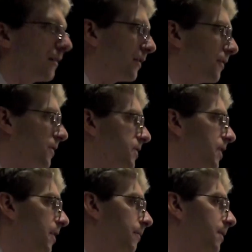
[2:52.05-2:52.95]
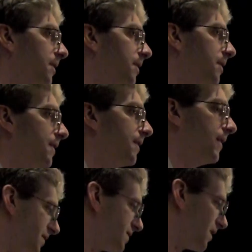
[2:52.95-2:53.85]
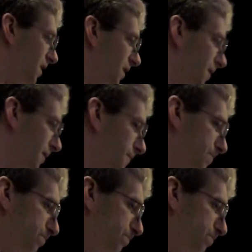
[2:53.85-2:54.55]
you know, a gym. It's a